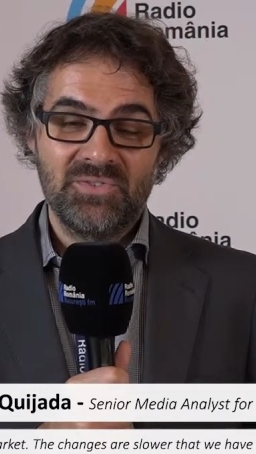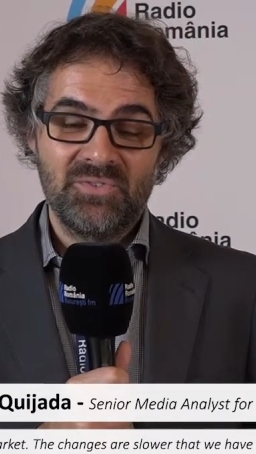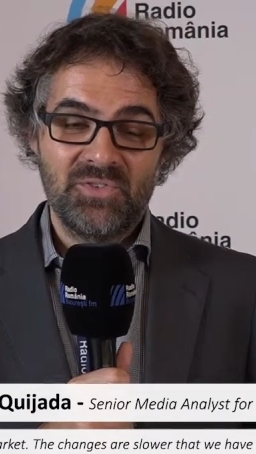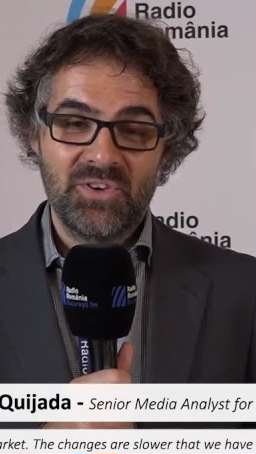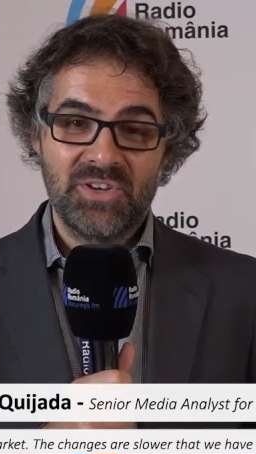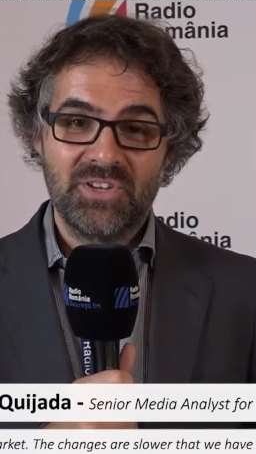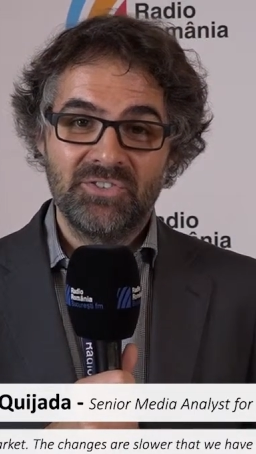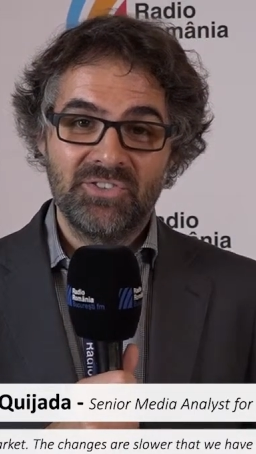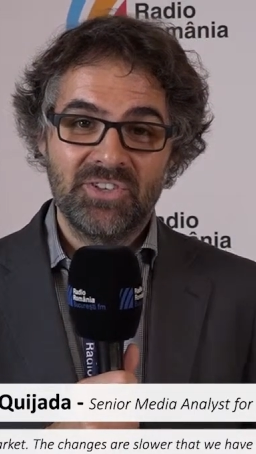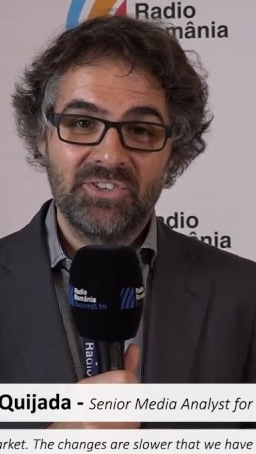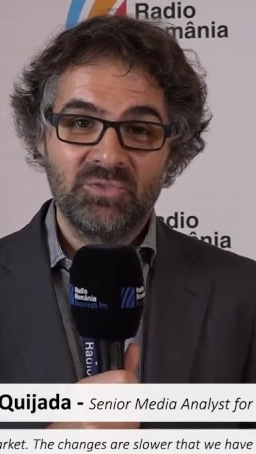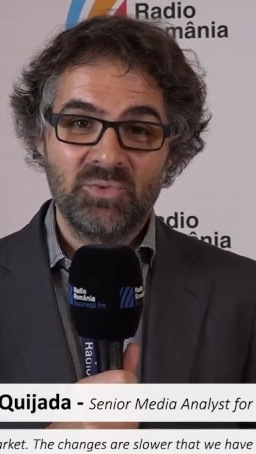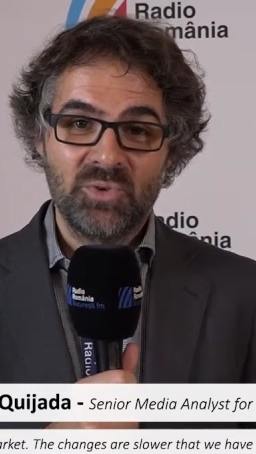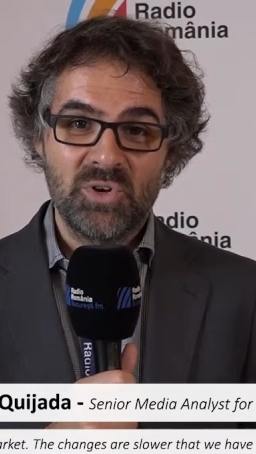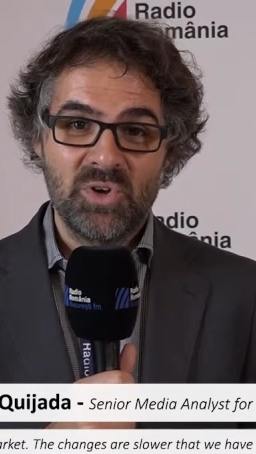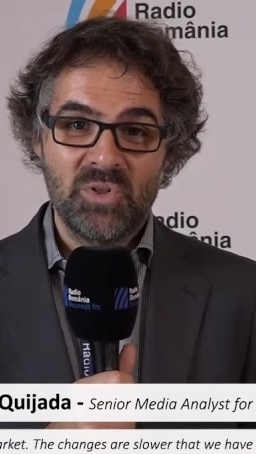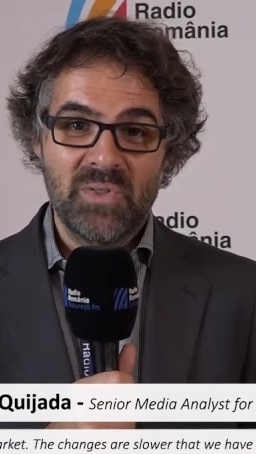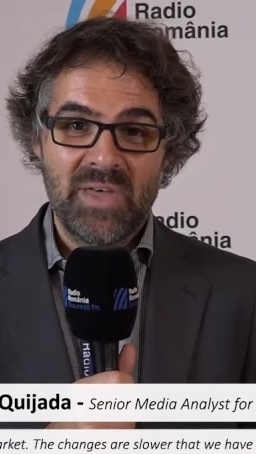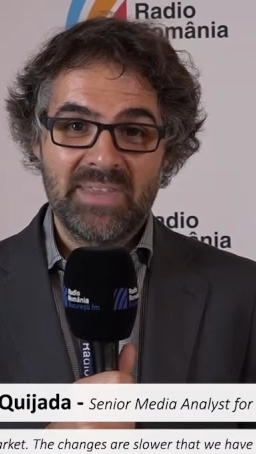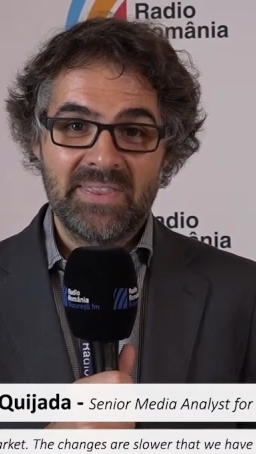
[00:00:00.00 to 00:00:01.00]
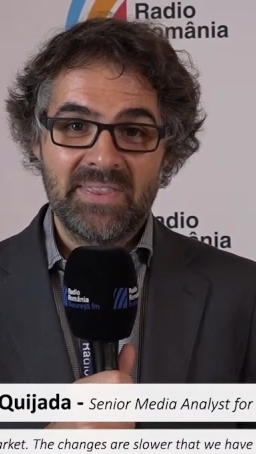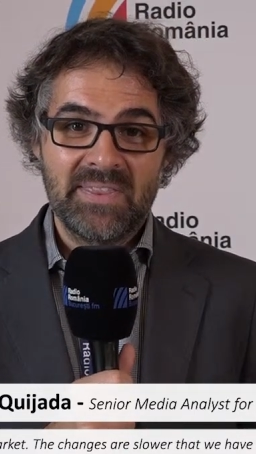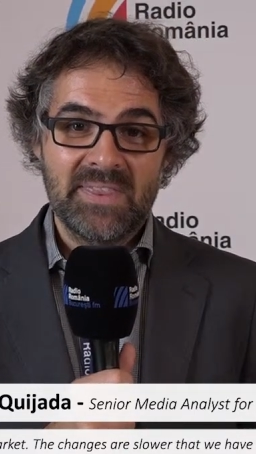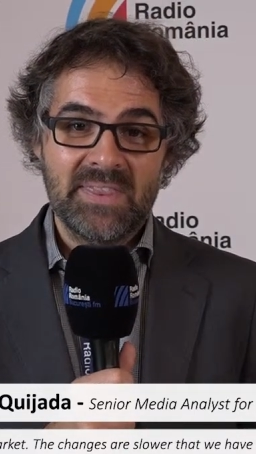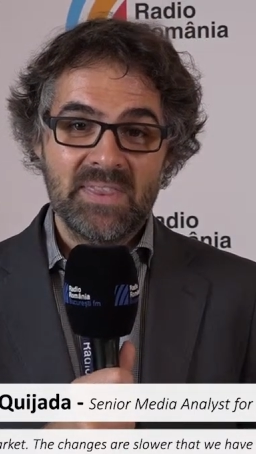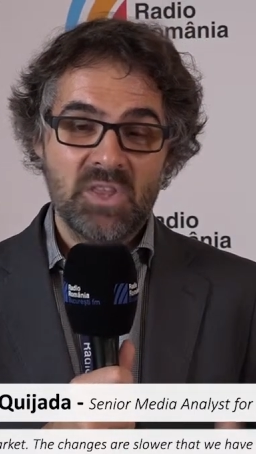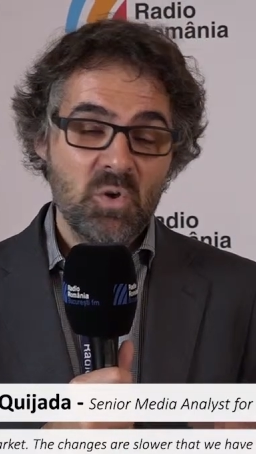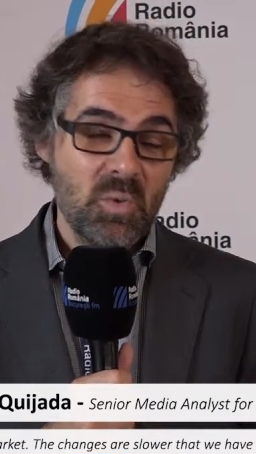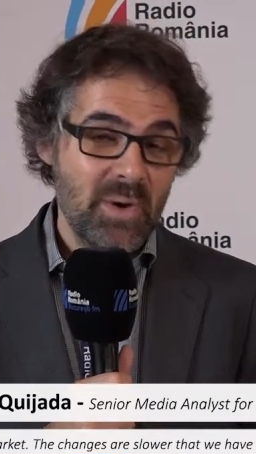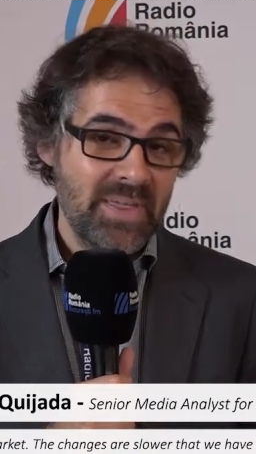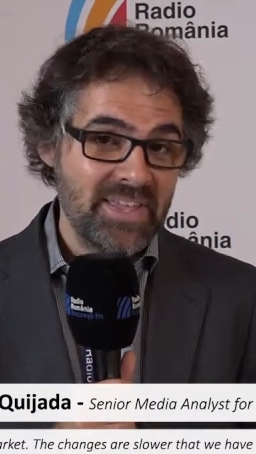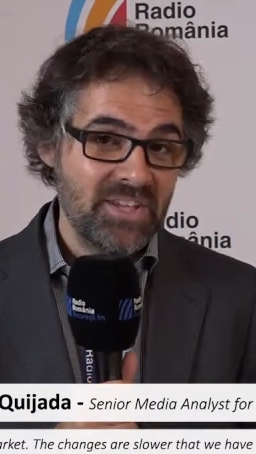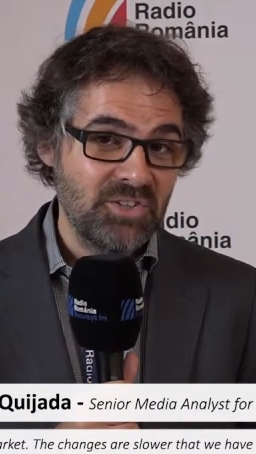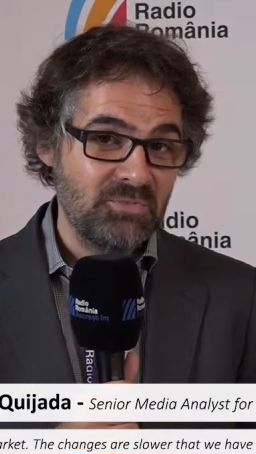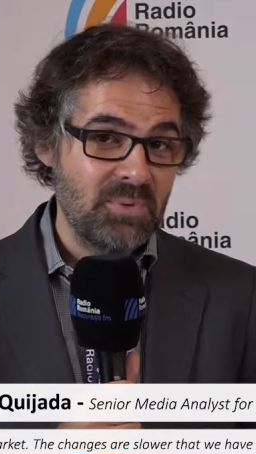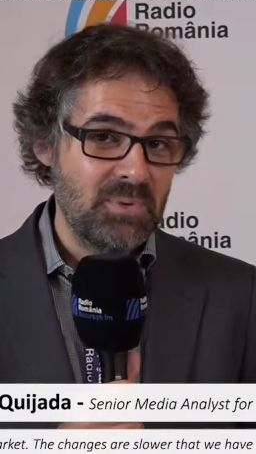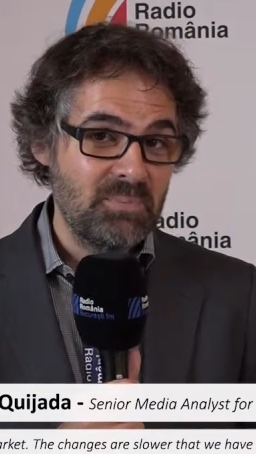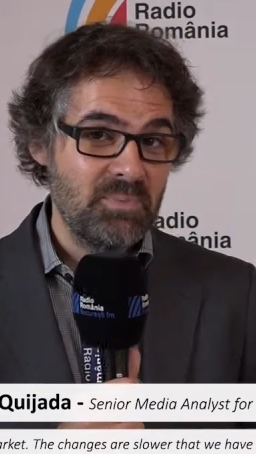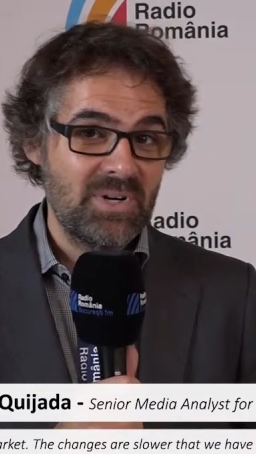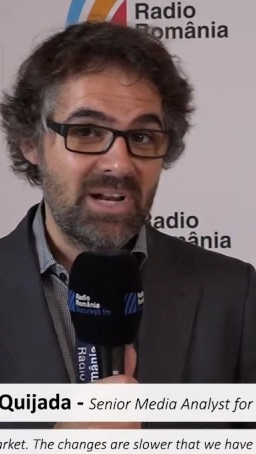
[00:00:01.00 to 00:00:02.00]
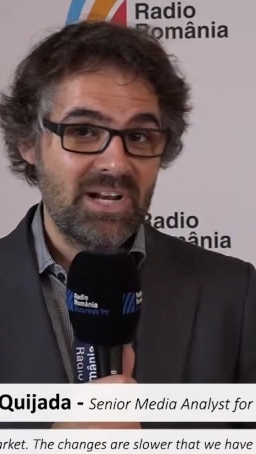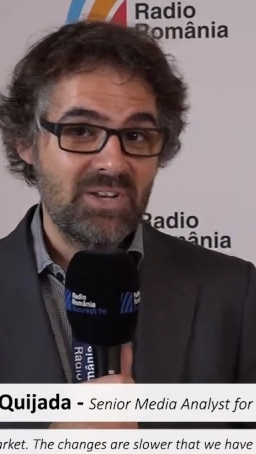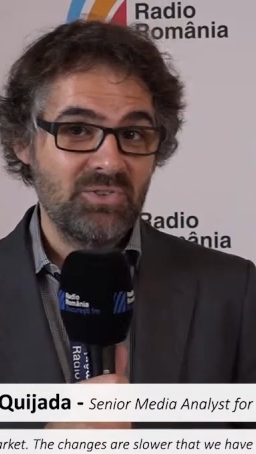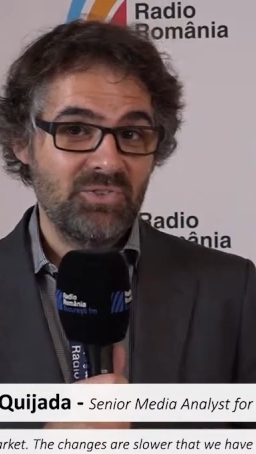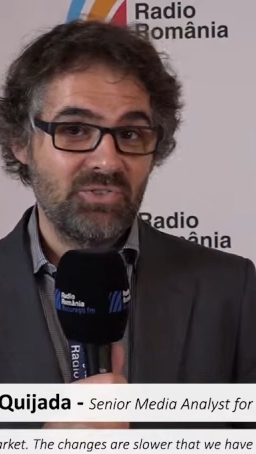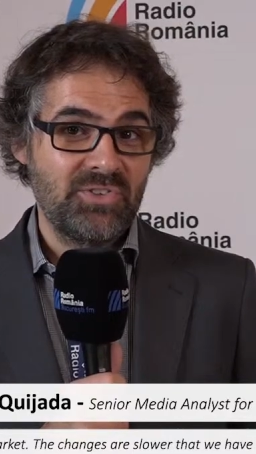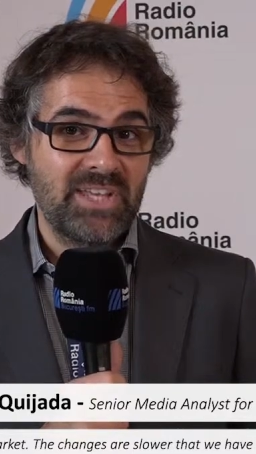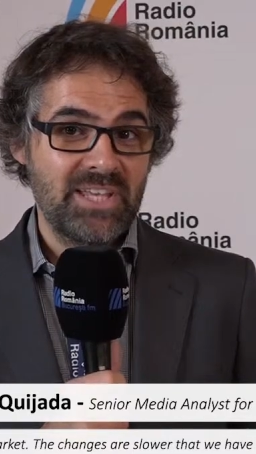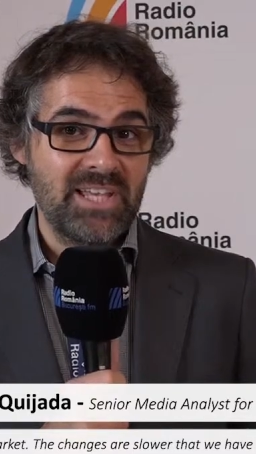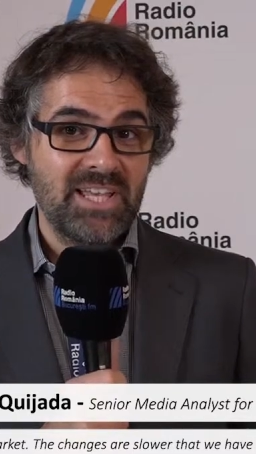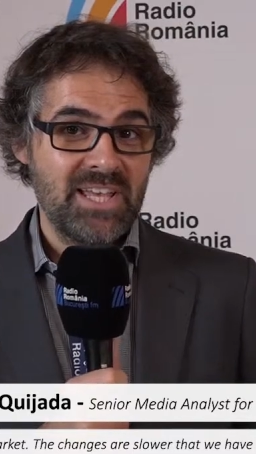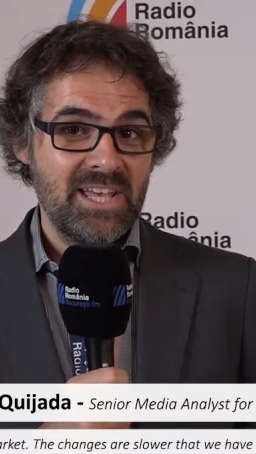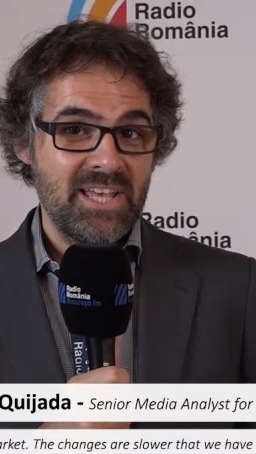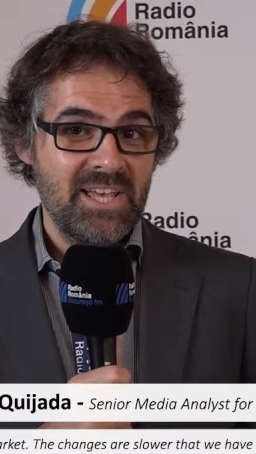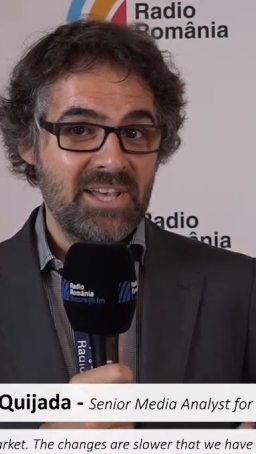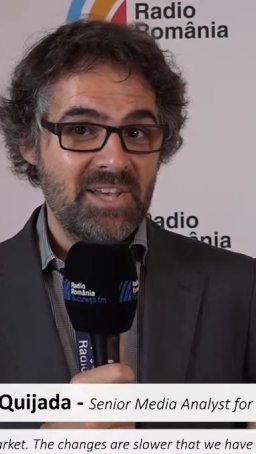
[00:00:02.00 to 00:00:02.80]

For instance, we know that nowadays people are using